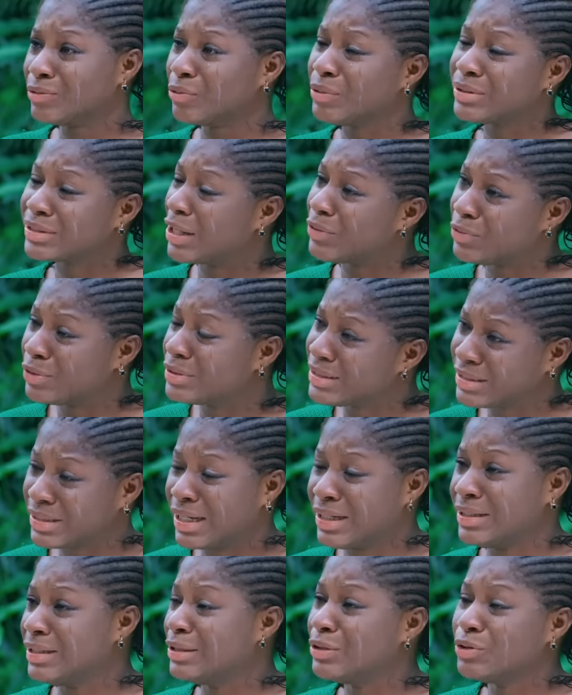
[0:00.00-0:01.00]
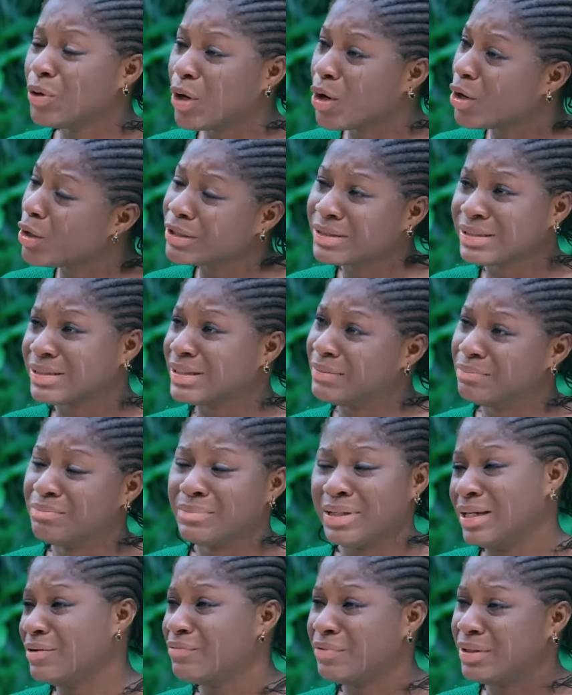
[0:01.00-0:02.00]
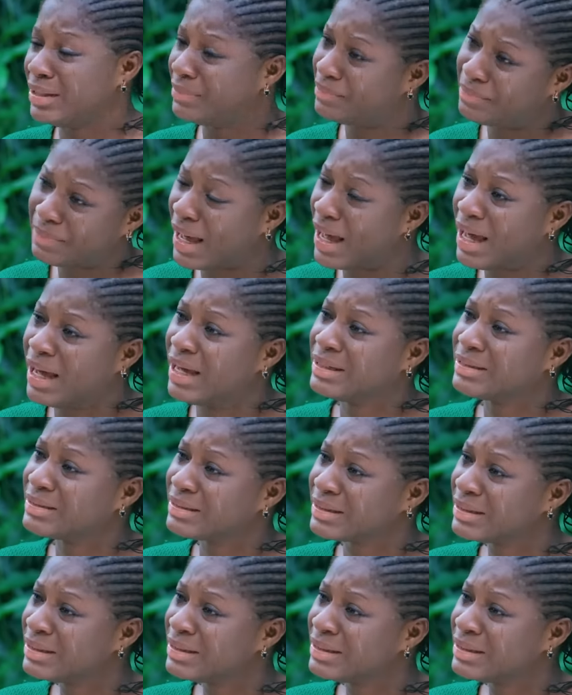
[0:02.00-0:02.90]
What are you saying? You're hurting me really bad.